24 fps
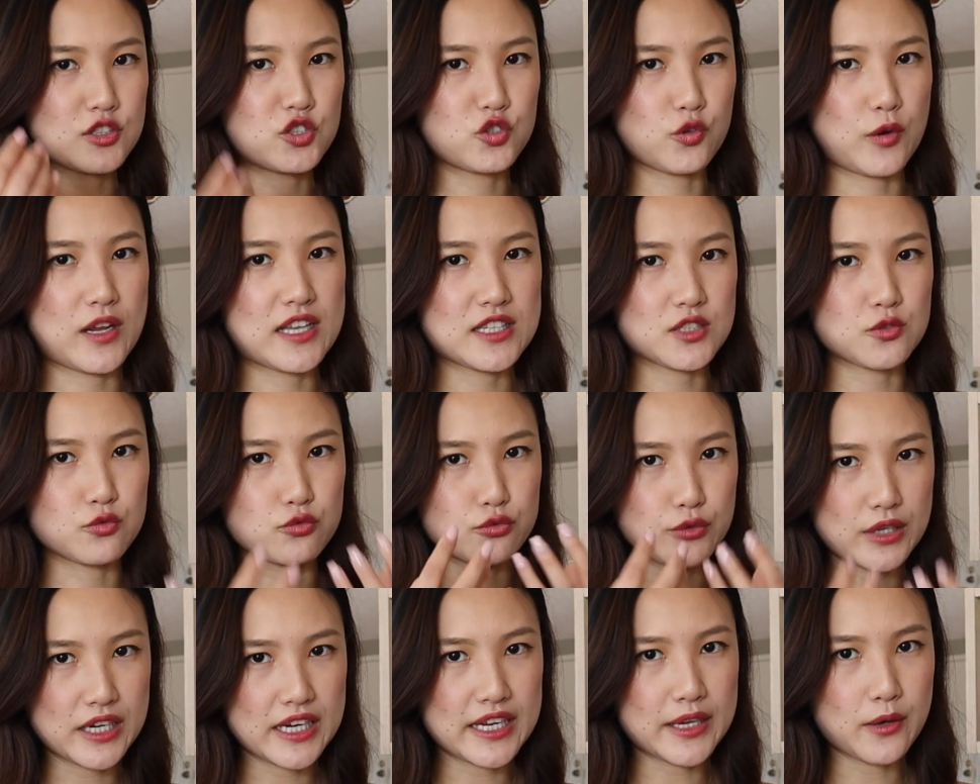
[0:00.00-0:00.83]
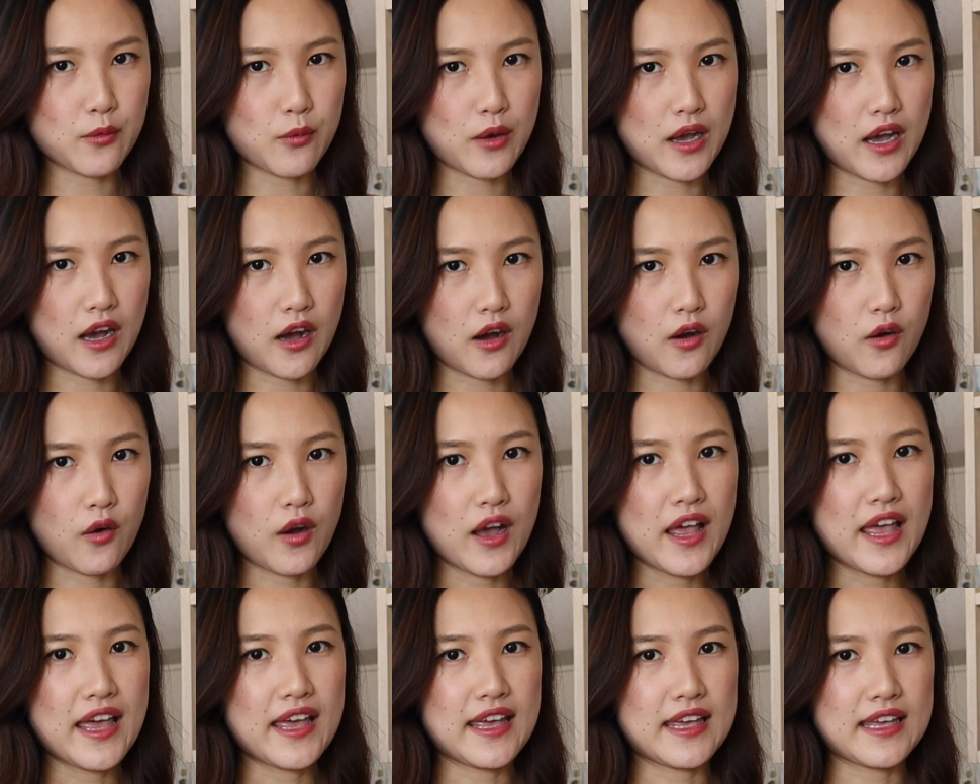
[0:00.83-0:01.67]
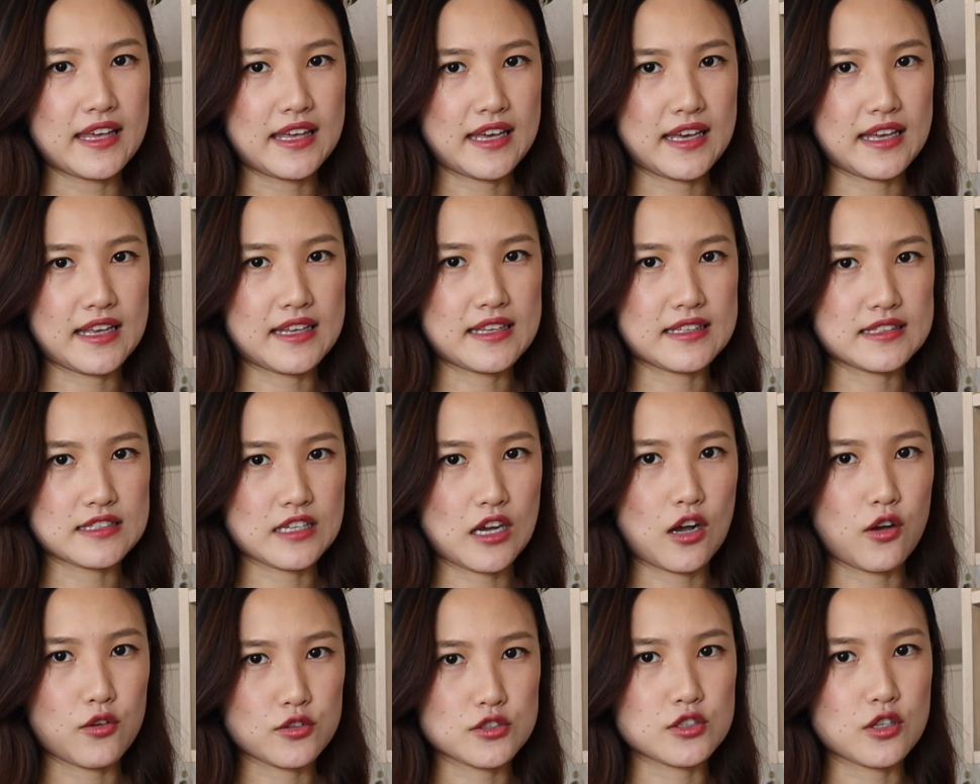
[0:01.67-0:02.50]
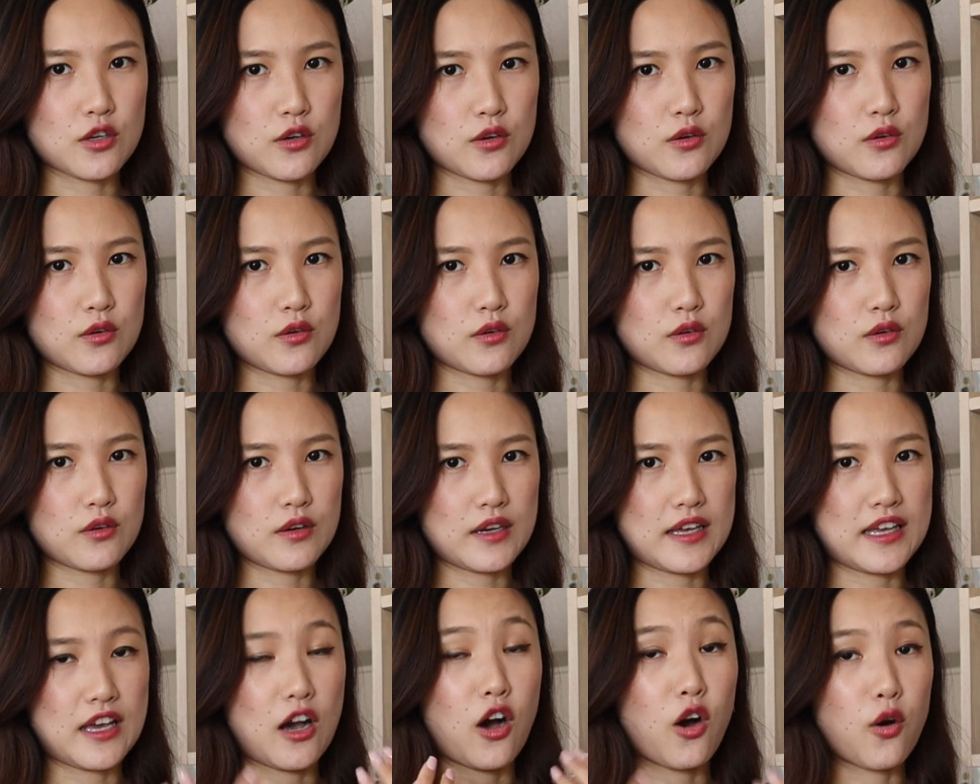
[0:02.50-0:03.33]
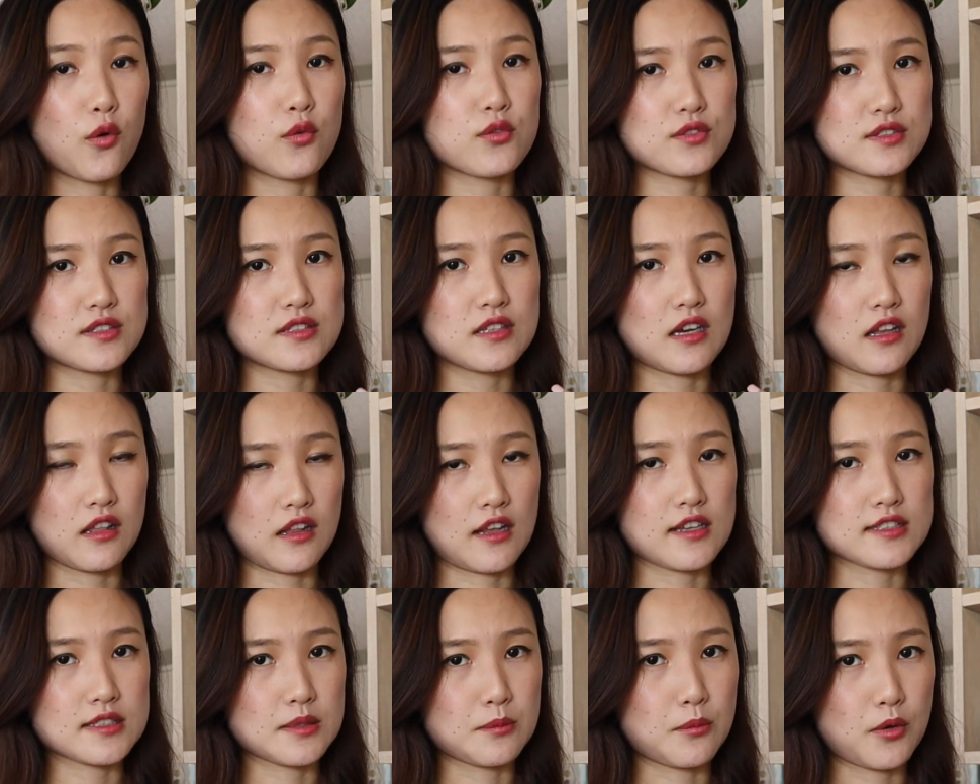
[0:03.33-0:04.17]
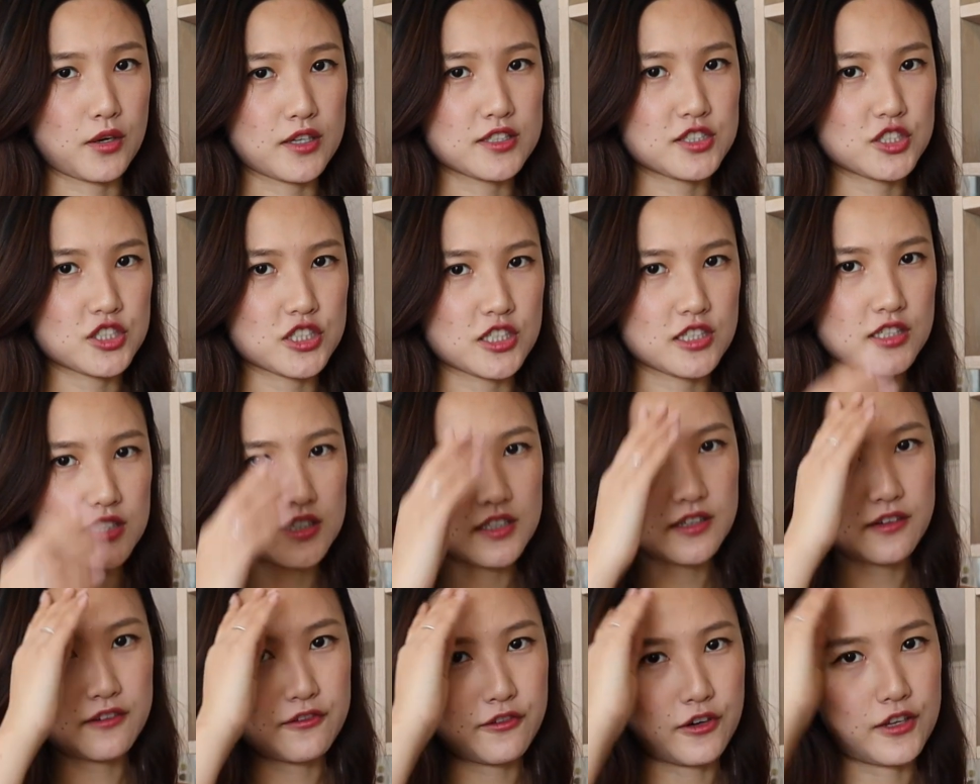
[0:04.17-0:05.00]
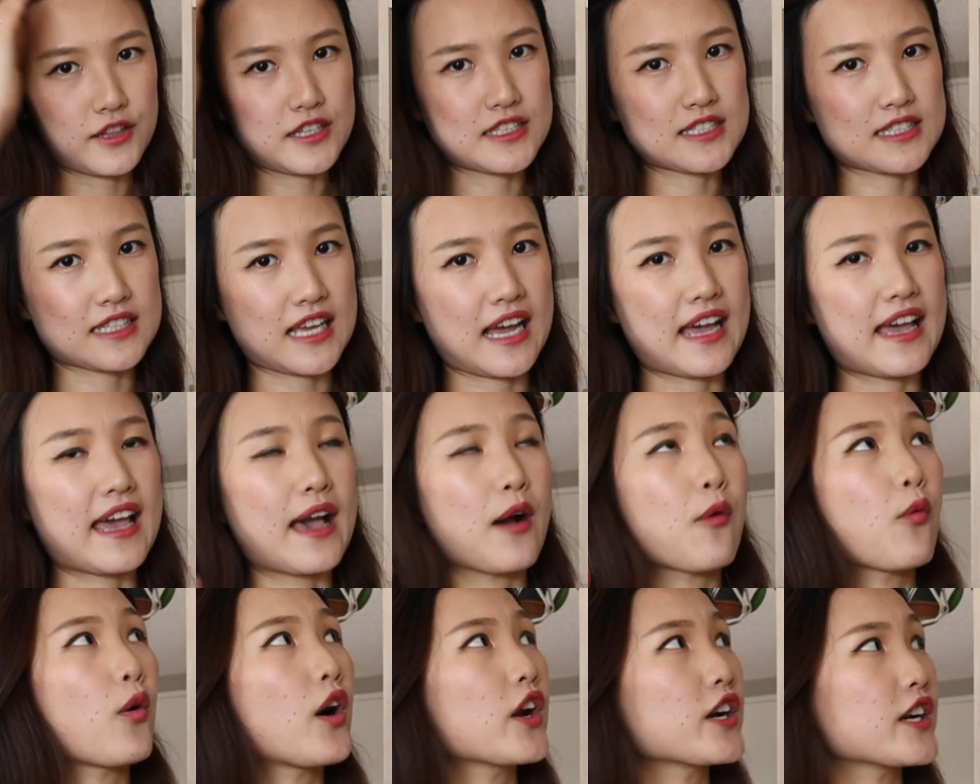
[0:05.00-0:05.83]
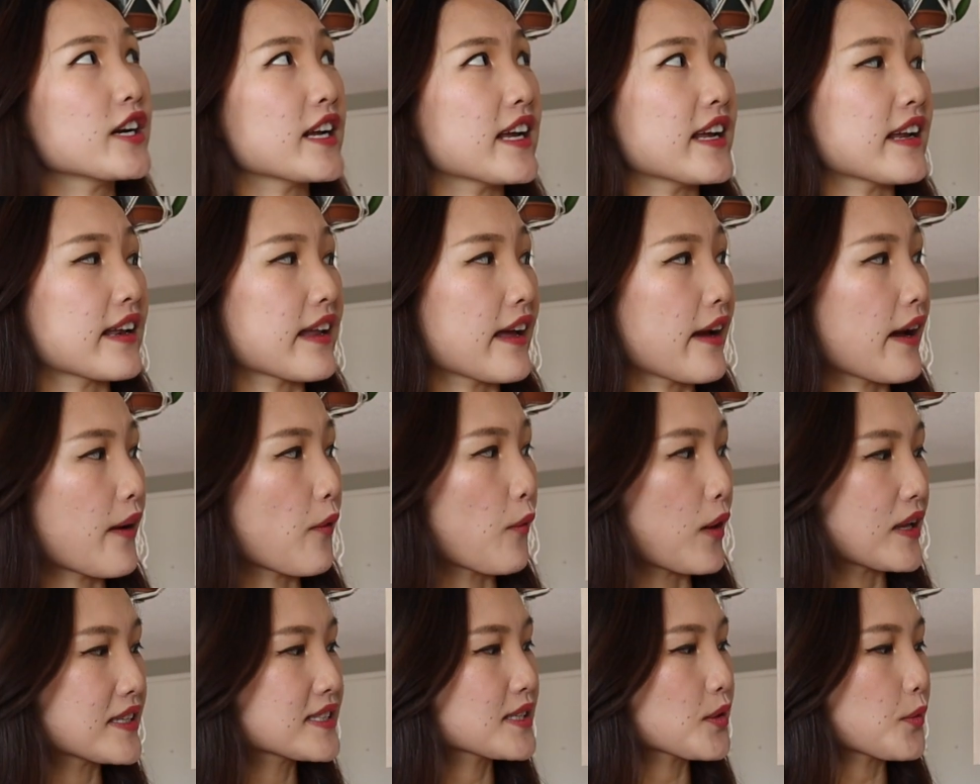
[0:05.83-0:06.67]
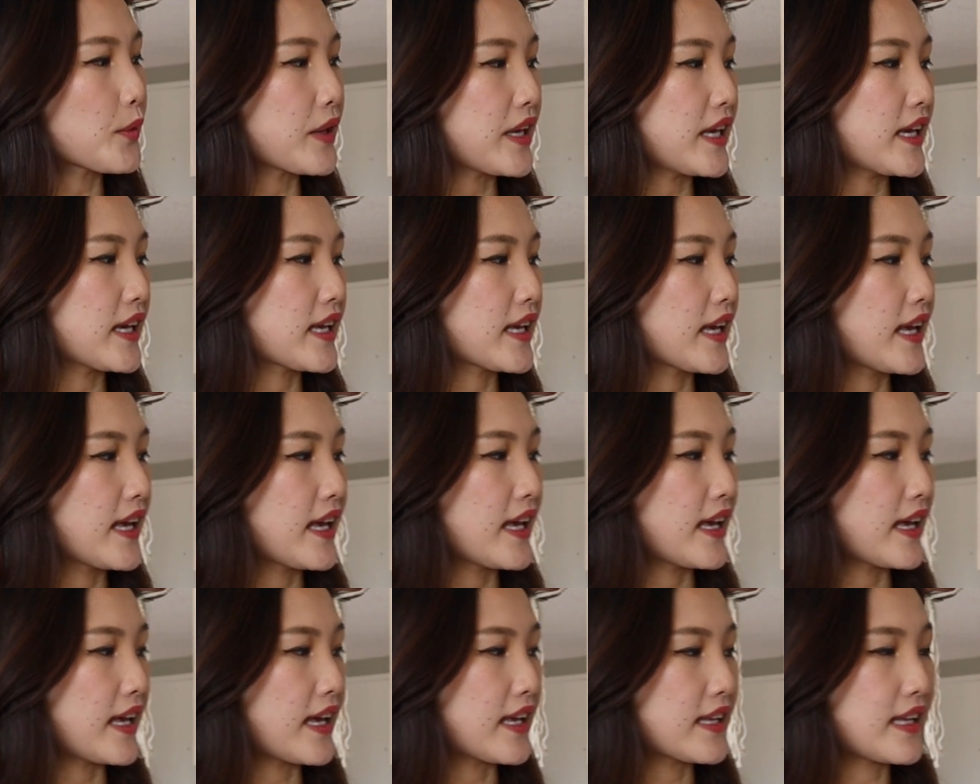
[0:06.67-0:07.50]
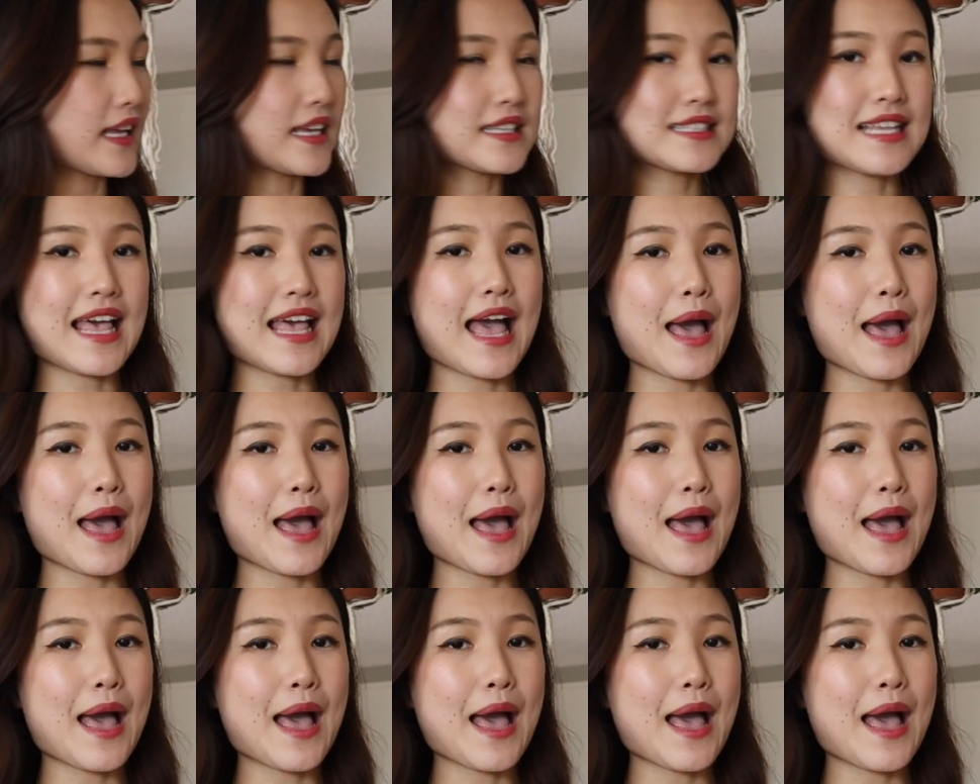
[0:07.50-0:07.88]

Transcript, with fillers: drains really well, and also it holds a lot of moisture for this guy. I water it once a week, and it's